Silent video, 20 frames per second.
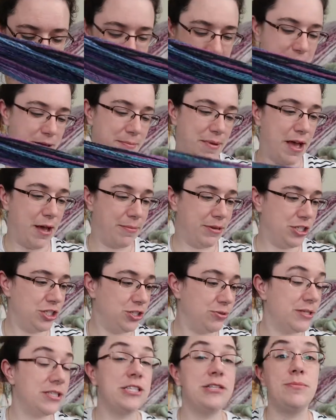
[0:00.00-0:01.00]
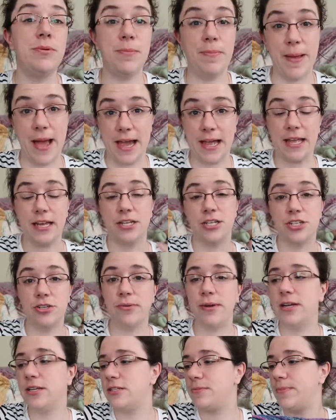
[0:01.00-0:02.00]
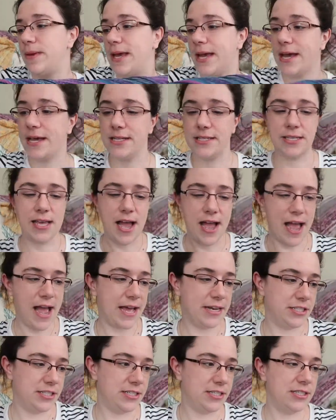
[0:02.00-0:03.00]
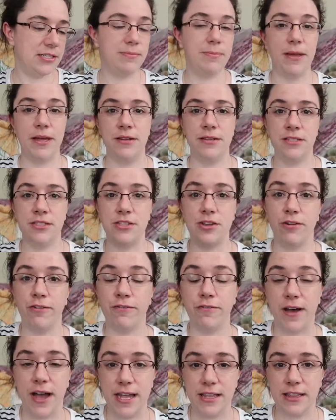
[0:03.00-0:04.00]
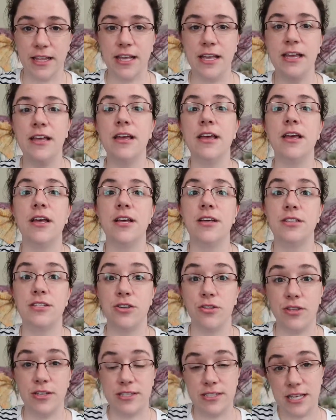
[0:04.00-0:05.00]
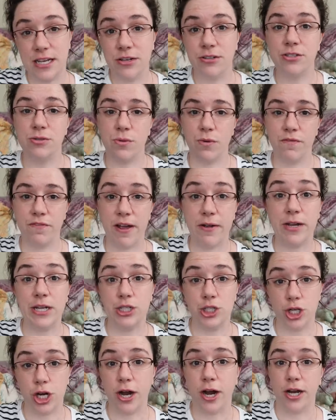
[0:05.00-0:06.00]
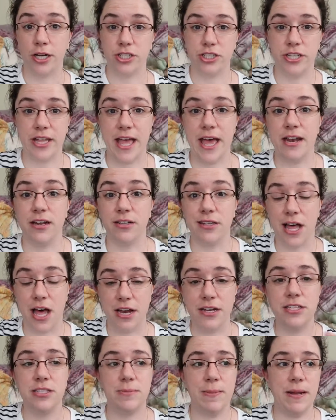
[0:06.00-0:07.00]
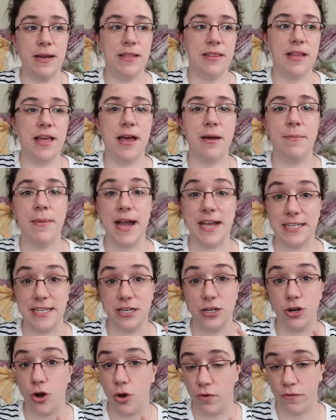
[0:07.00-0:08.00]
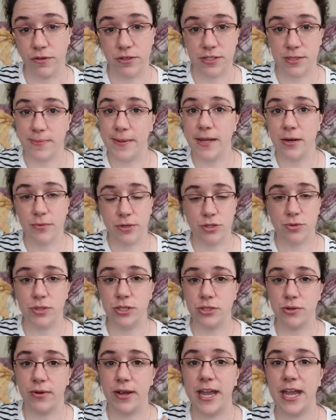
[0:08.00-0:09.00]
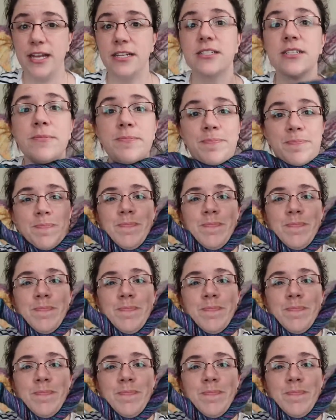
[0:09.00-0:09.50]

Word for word: How much twist to put back into it, because I had to spin so finely. So the singles were very charged. They had a lot of spin in them. I didn't overspin, which was great.